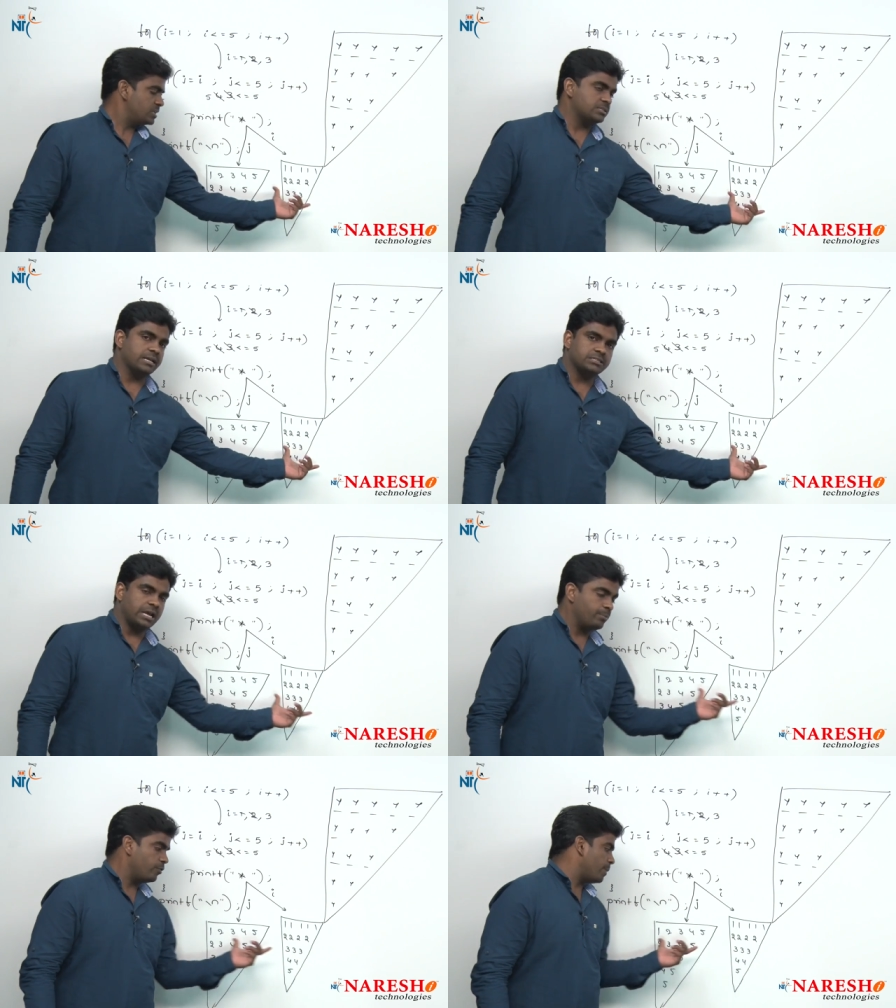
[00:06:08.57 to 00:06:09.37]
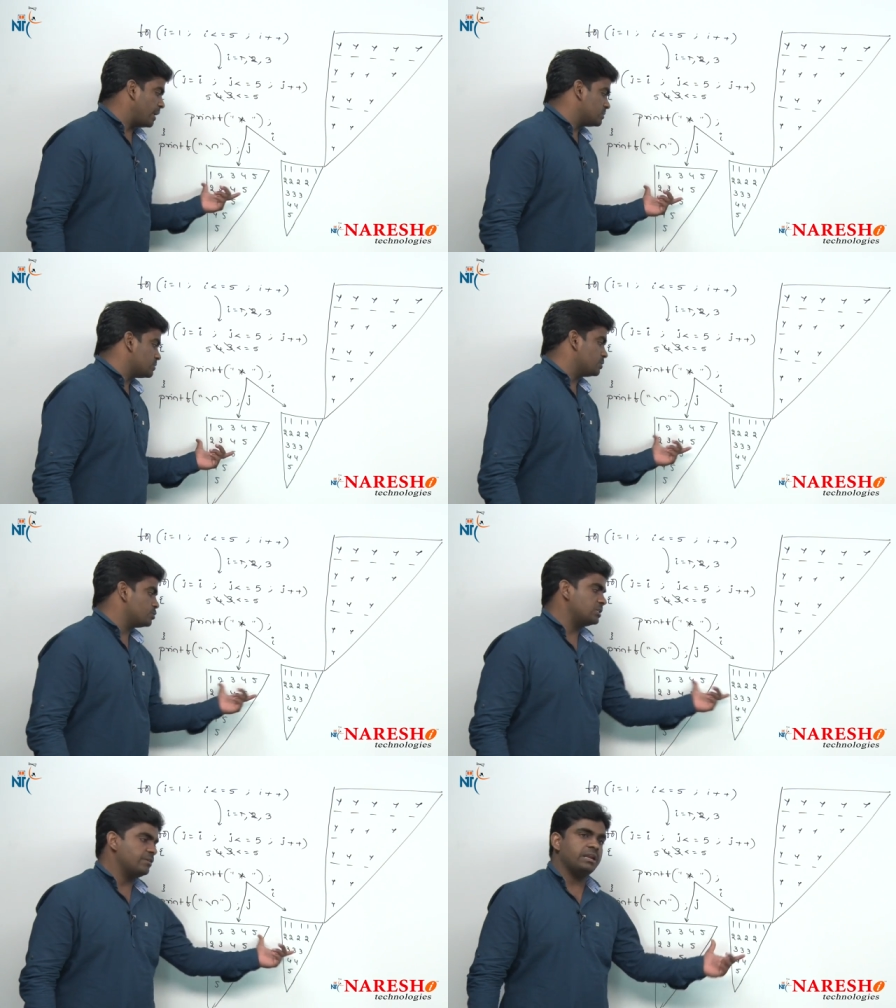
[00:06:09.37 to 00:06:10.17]
Such type of patterns
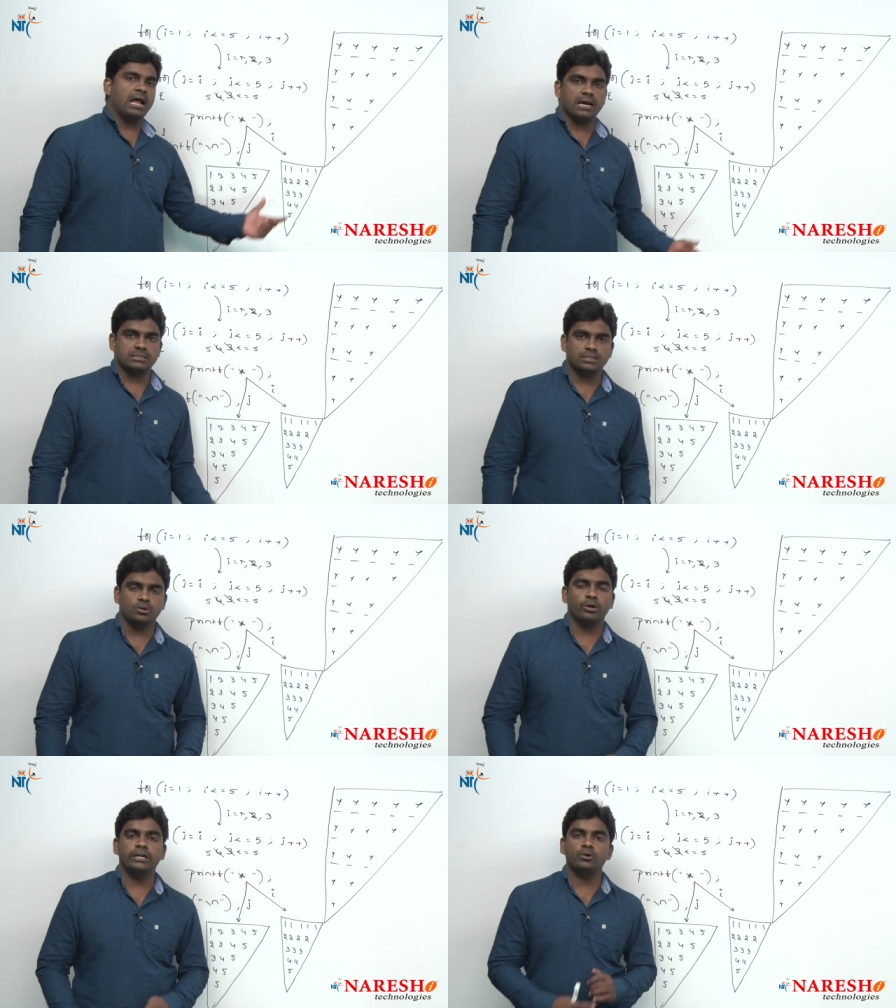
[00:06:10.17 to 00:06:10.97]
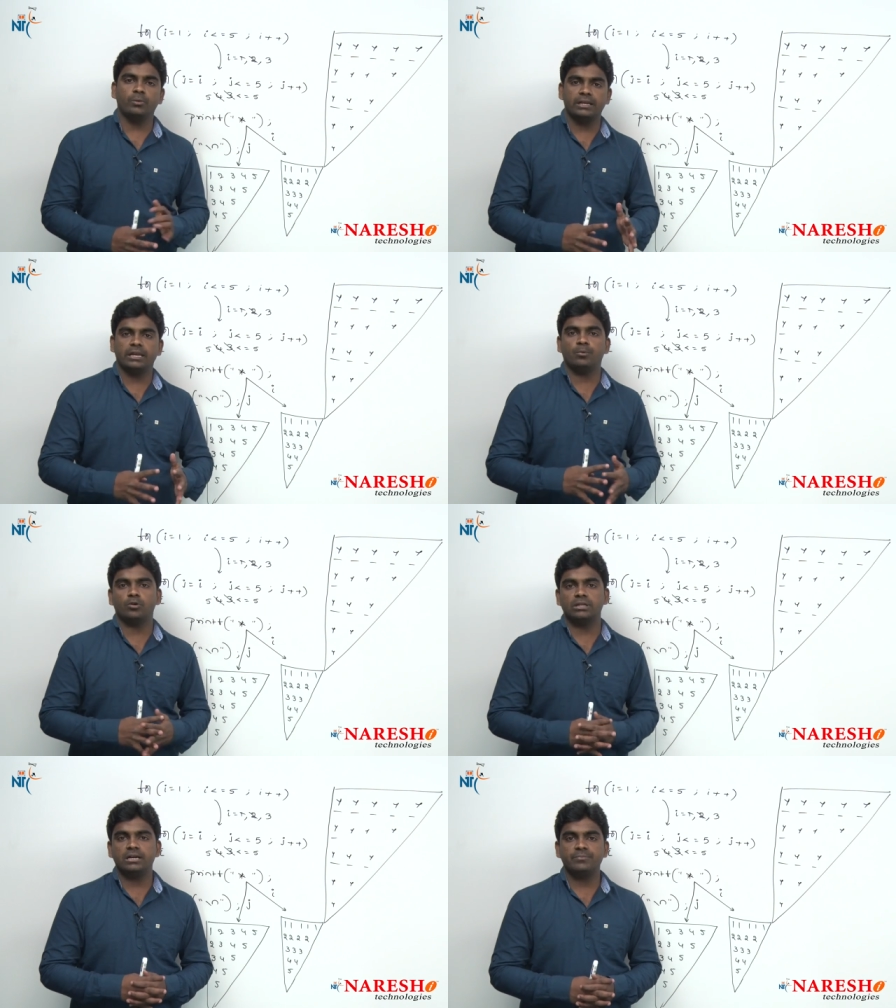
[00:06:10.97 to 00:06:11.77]
also they will ask. No need to worry
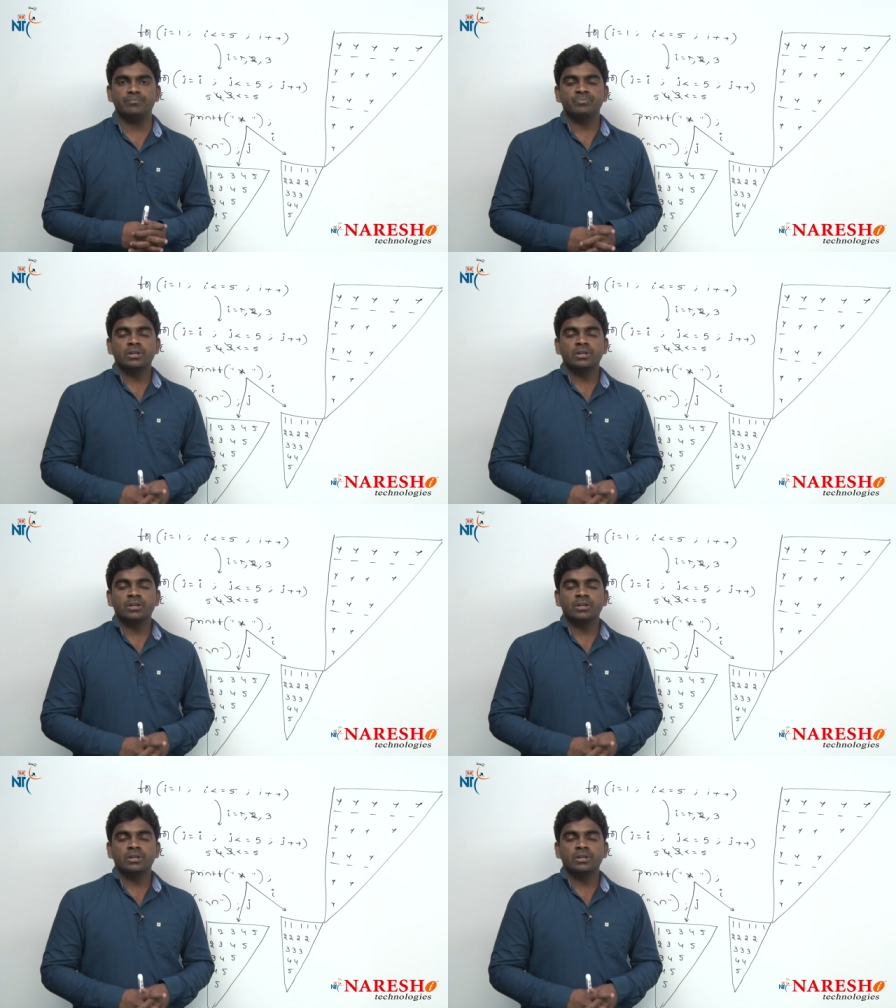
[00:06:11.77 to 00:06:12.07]
about that.